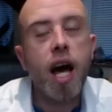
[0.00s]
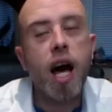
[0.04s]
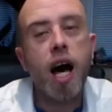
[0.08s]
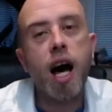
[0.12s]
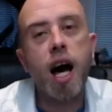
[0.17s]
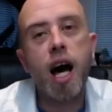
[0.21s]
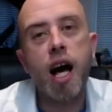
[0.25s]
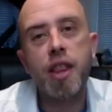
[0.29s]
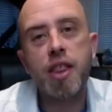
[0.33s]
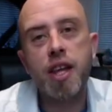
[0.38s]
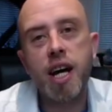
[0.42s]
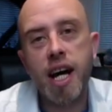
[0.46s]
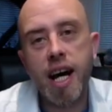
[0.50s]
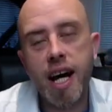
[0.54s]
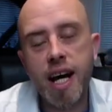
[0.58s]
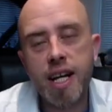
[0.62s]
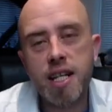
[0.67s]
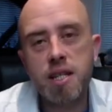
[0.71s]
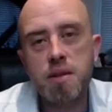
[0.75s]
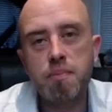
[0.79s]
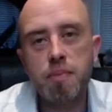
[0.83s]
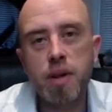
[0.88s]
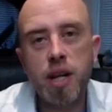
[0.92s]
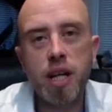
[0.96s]
There
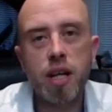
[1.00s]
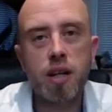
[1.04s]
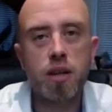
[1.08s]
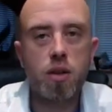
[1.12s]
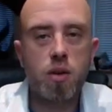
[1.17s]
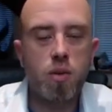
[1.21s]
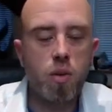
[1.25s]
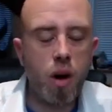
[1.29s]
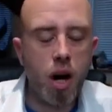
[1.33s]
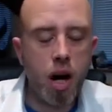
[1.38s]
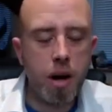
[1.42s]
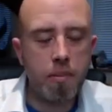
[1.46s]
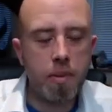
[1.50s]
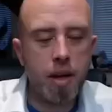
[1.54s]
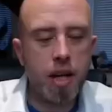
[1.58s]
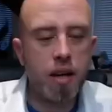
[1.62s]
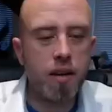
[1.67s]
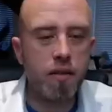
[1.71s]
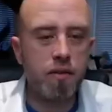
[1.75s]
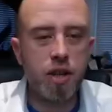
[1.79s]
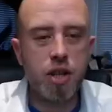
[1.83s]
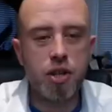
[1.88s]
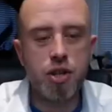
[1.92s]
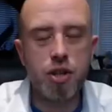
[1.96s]
has been quite a bit
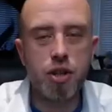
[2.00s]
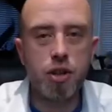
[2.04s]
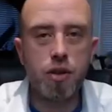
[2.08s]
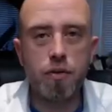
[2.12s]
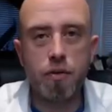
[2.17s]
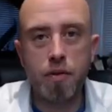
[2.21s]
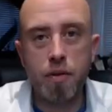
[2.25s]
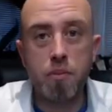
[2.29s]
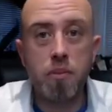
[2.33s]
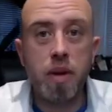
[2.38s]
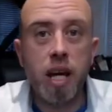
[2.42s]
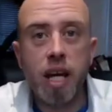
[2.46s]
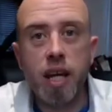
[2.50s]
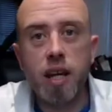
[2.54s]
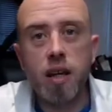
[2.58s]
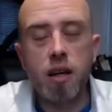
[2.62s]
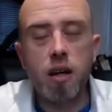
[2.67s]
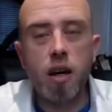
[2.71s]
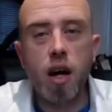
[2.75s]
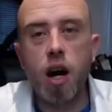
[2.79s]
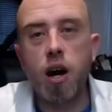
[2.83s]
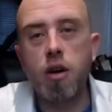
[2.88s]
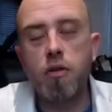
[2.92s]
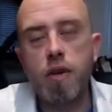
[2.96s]
of issue for me
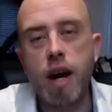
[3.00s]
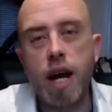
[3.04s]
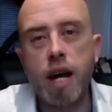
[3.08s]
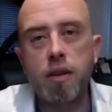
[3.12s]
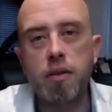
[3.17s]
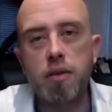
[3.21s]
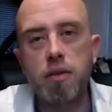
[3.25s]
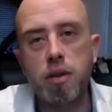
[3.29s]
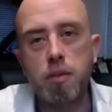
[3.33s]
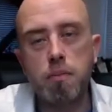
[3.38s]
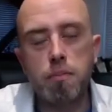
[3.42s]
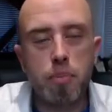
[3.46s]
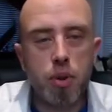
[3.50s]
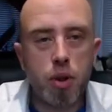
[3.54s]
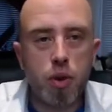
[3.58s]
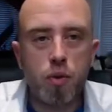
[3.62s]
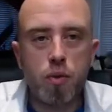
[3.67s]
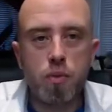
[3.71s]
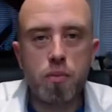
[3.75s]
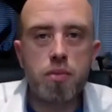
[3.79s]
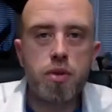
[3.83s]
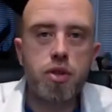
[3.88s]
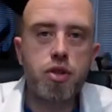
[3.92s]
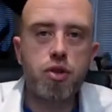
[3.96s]
around the
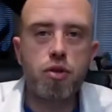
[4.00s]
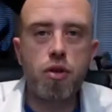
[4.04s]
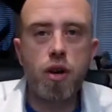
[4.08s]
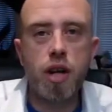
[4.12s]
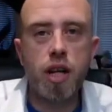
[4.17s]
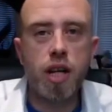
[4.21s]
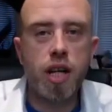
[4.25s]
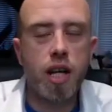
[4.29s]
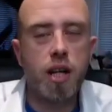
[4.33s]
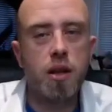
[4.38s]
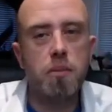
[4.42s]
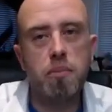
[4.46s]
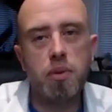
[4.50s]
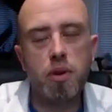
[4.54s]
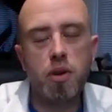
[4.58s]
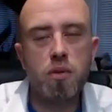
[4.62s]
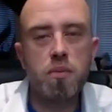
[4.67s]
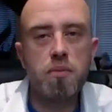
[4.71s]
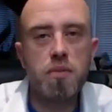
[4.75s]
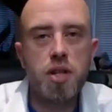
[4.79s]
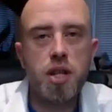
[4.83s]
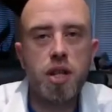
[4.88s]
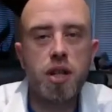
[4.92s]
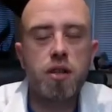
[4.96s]
booms, trying to get the
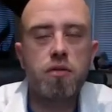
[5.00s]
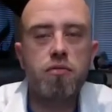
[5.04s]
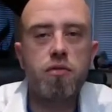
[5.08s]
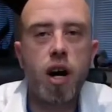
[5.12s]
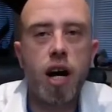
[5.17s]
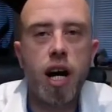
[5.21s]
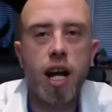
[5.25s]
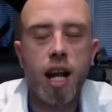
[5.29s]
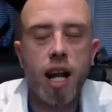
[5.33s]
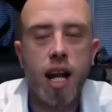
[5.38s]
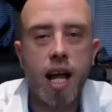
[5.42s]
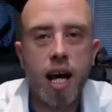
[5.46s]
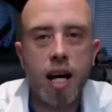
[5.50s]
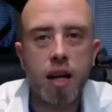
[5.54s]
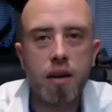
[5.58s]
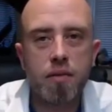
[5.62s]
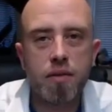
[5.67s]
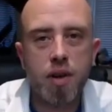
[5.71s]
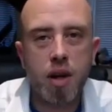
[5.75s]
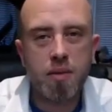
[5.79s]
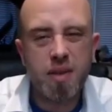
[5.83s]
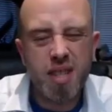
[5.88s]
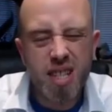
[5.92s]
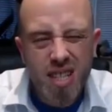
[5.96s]
booms at the right
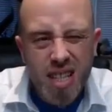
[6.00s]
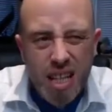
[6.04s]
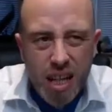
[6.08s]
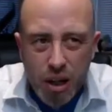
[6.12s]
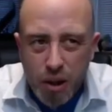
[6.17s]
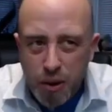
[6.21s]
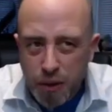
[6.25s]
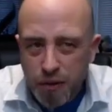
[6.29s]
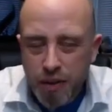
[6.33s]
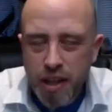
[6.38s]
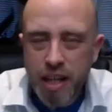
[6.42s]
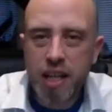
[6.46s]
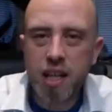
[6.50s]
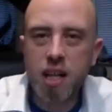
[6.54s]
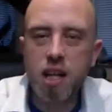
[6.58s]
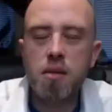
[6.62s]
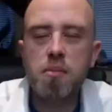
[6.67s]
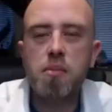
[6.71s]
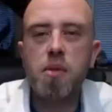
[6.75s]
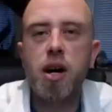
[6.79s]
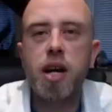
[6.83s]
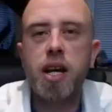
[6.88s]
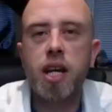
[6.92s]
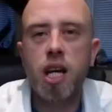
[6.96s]
length. I still think I
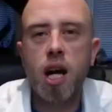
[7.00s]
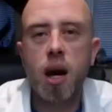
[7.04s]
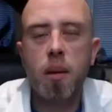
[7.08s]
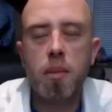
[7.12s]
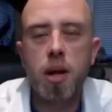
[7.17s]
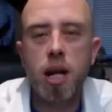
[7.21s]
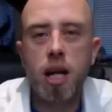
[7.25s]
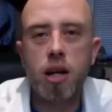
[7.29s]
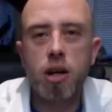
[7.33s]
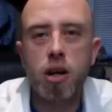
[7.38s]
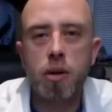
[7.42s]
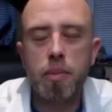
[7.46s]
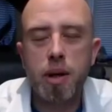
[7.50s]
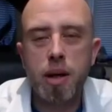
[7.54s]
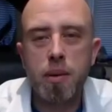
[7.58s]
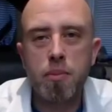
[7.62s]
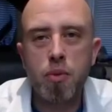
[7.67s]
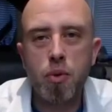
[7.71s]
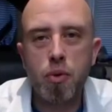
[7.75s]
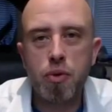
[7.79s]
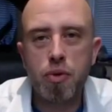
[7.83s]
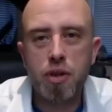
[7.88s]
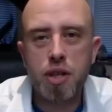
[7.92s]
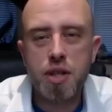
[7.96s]
might come in a little bit
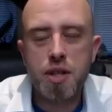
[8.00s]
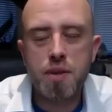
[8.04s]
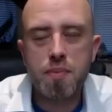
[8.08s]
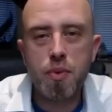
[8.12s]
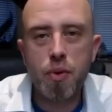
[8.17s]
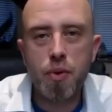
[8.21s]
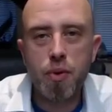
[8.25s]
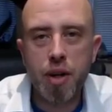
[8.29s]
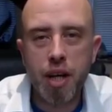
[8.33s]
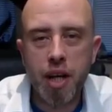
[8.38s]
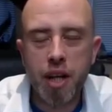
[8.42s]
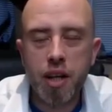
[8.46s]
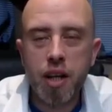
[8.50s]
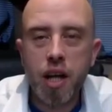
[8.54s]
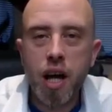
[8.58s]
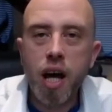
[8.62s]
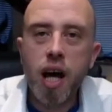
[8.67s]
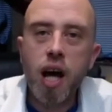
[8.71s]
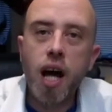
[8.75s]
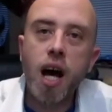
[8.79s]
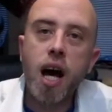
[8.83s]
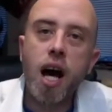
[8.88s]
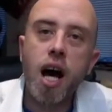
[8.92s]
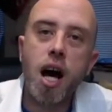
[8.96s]
more this morning,
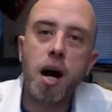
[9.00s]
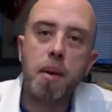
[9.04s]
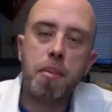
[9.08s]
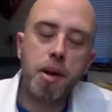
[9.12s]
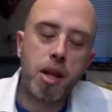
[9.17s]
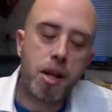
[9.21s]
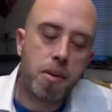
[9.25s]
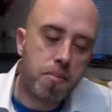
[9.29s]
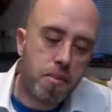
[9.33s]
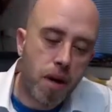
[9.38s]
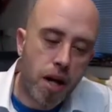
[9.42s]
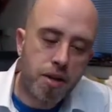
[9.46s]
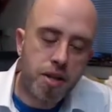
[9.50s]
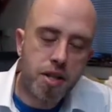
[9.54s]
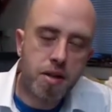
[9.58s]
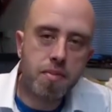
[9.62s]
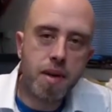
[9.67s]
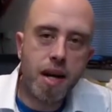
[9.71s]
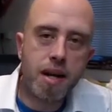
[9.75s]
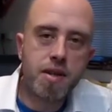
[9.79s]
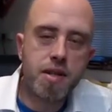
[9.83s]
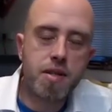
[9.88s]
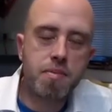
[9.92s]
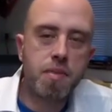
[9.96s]
but the motor
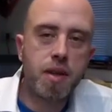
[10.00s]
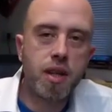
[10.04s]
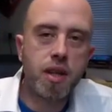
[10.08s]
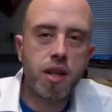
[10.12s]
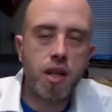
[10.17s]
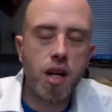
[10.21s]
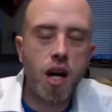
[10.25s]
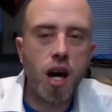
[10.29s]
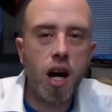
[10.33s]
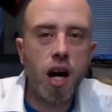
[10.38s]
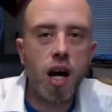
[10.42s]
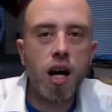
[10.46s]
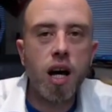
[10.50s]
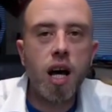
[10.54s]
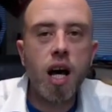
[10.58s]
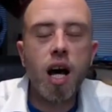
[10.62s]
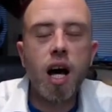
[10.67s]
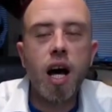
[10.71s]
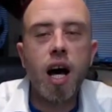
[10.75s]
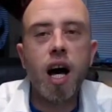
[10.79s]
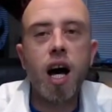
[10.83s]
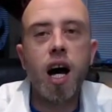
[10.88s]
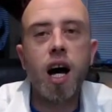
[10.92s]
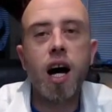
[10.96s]
mount's been cut,
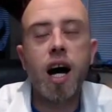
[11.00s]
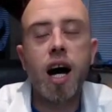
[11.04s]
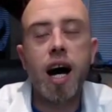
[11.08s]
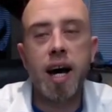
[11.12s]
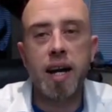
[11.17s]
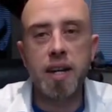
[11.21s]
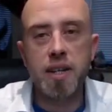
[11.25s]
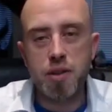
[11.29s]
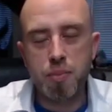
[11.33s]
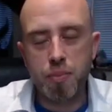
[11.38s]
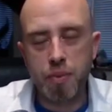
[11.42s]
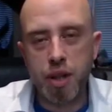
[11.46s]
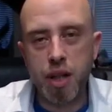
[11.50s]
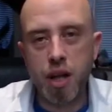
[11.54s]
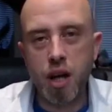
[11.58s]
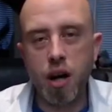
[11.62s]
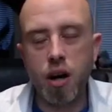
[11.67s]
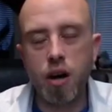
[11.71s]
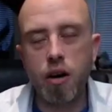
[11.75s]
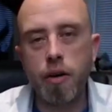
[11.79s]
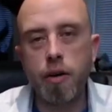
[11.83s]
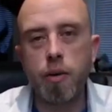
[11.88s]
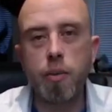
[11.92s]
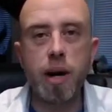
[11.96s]
and we
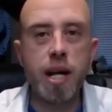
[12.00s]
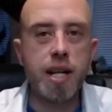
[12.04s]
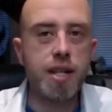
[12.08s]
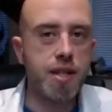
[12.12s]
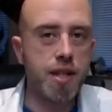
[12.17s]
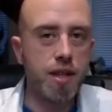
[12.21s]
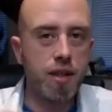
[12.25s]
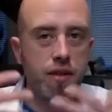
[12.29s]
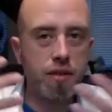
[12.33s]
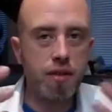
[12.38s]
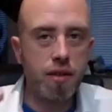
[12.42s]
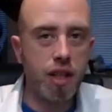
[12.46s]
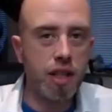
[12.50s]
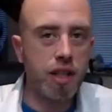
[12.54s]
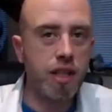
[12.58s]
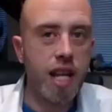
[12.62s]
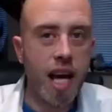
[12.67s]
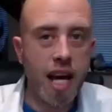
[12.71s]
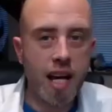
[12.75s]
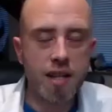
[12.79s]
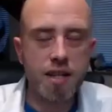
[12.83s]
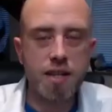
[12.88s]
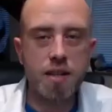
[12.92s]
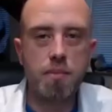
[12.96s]
are awaiting the
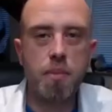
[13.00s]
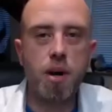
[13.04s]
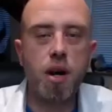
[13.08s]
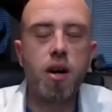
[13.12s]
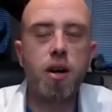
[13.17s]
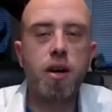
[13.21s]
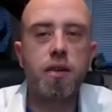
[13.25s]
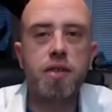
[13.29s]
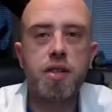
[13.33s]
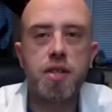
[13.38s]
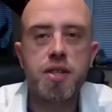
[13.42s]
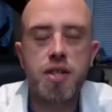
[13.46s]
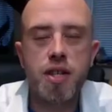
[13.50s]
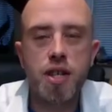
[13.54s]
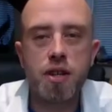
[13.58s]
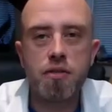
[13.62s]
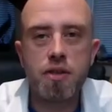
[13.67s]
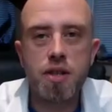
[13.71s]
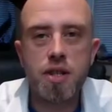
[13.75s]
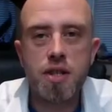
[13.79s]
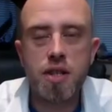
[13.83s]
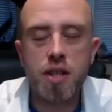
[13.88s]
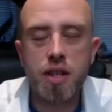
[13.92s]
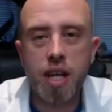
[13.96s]
next part of the
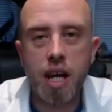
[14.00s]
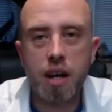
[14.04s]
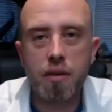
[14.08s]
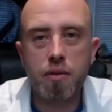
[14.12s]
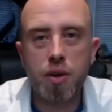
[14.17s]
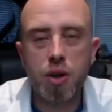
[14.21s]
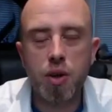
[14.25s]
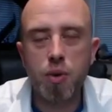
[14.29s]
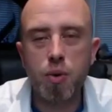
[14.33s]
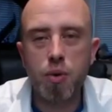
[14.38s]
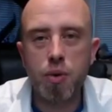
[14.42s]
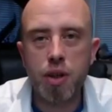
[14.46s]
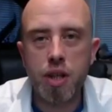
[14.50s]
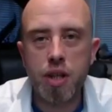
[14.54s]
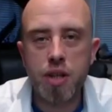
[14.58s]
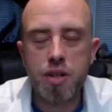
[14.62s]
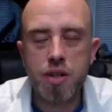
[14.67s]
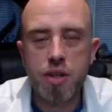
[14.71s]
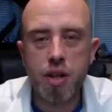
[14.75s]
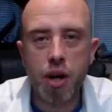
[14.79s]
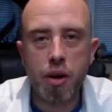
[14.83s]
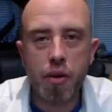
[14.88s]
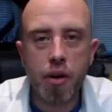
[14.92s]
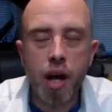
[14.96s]
series to get recorded.
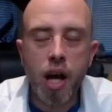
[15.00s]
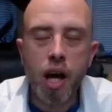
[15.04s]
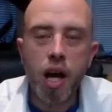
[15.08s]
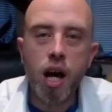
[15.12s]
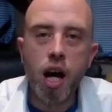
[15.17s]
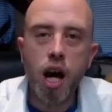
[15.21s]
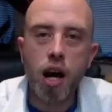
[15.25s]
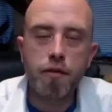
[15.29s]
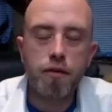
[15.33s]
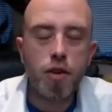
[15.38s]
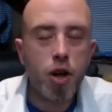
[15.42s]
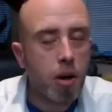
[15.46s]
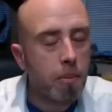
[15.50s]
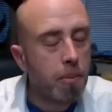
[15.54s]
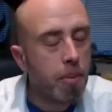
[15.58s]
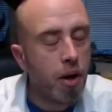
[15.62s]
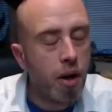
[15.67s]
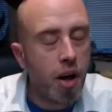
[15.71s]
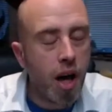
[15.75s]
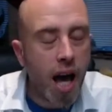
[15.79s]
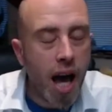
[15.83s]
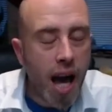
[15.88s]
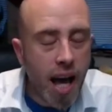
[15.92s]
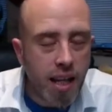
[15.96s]
So I've not
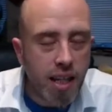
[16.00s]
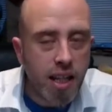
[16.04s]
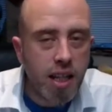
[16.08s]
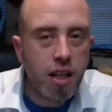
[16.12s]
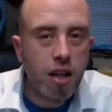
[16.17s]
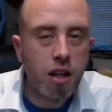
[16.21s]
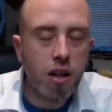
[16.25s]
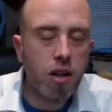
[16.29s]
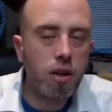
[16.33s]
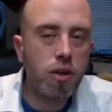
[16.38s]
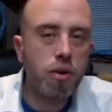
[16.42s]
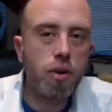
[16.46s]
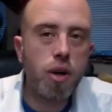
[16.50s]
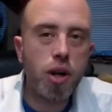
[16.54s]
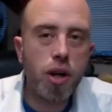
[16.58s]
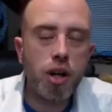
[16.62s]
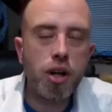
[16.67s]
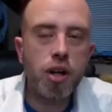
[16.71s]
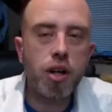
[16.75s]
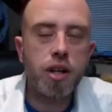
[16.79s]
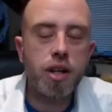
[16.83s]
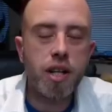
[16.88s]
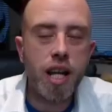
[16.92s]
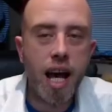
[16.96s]
put any
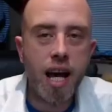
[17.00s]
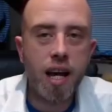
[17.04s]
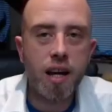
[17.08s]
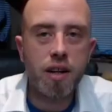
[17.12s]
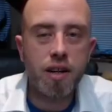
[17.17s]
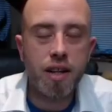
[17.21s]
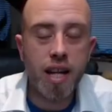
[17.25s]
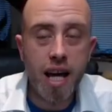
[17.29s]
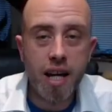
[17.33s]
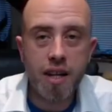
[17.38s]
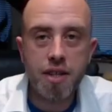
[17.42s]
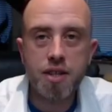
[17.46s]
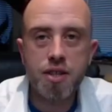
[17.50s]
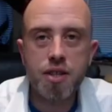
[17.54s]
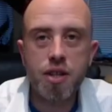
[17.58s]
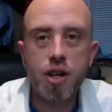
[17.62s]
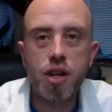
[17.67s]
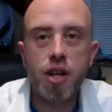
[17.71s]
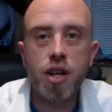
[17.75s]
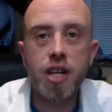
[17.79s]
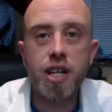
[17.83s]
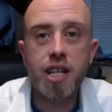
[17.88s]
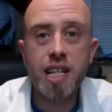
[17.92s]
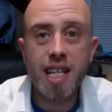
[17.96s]
glue next to
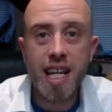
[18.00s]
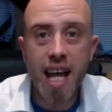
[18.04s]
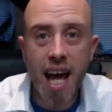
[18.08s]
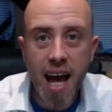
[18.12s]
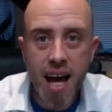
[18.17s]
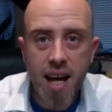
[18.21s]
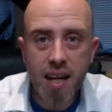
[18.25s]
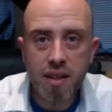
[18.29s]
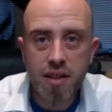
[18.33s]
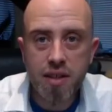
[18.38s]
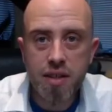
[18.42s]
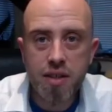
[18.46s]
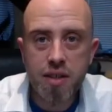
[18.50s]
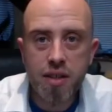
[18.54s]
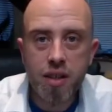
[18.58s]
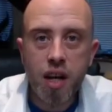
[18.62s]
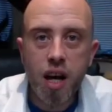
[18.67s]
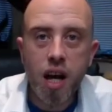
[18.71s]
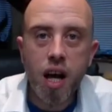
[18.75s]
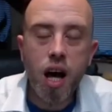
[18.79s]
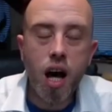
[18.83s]
her next.